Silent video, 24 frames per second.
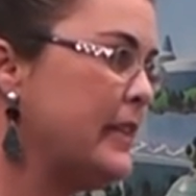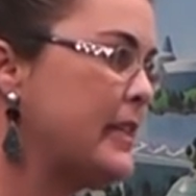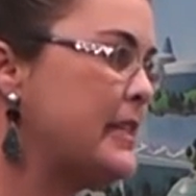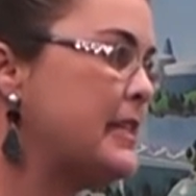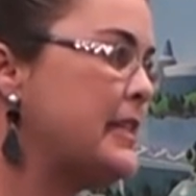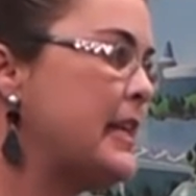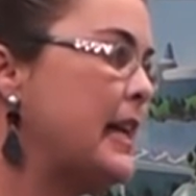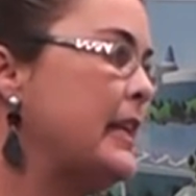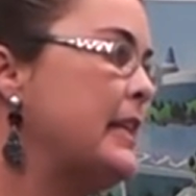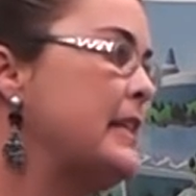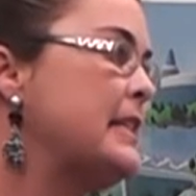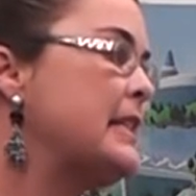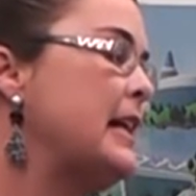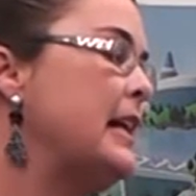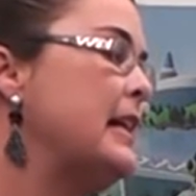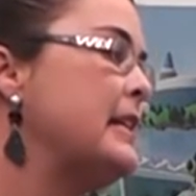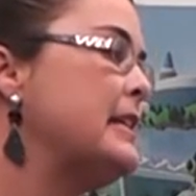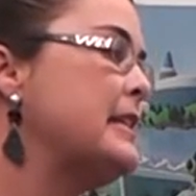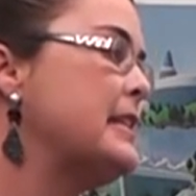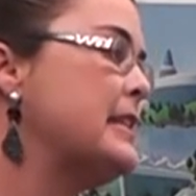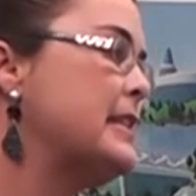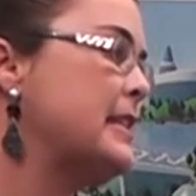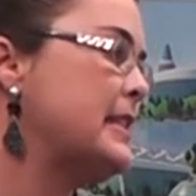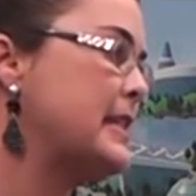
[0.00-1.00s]
They're starting to
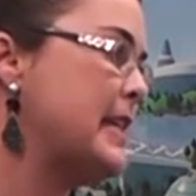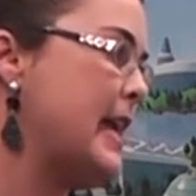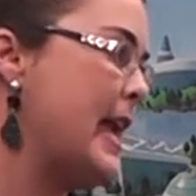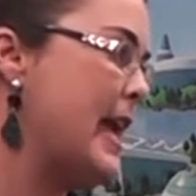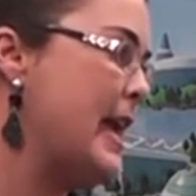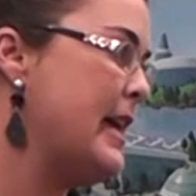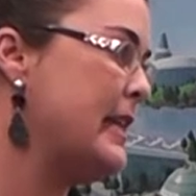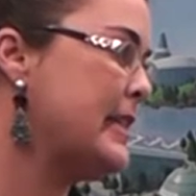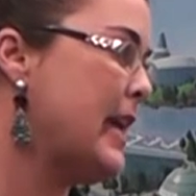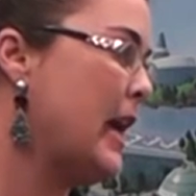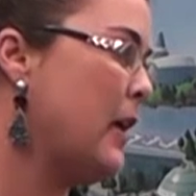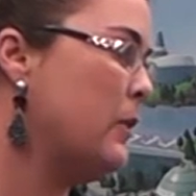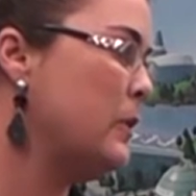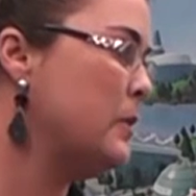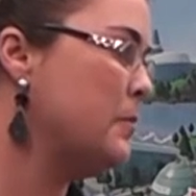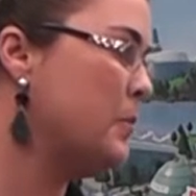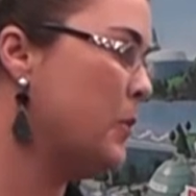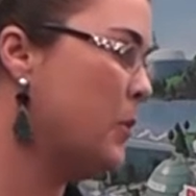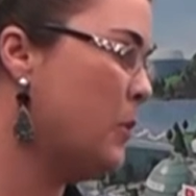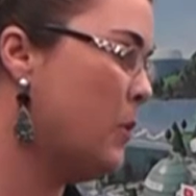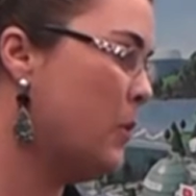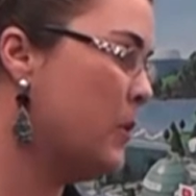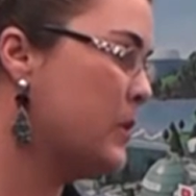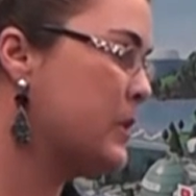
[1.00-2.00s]
understand how
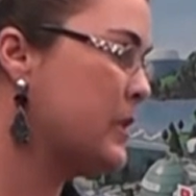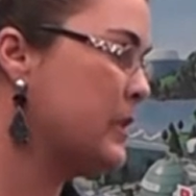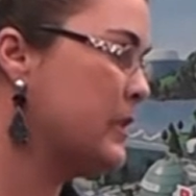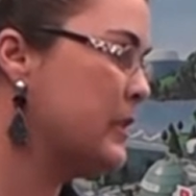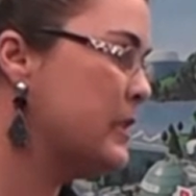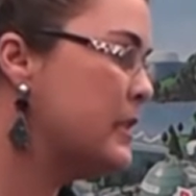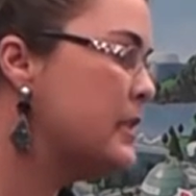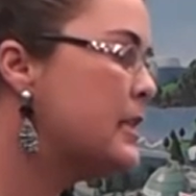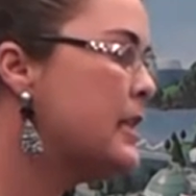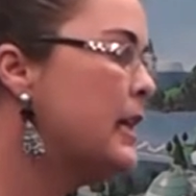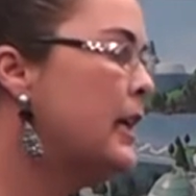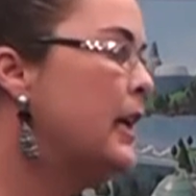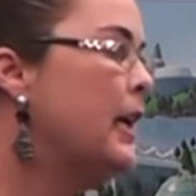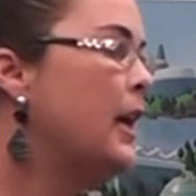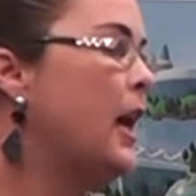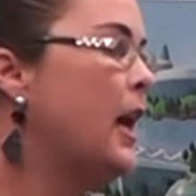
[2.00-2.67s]
important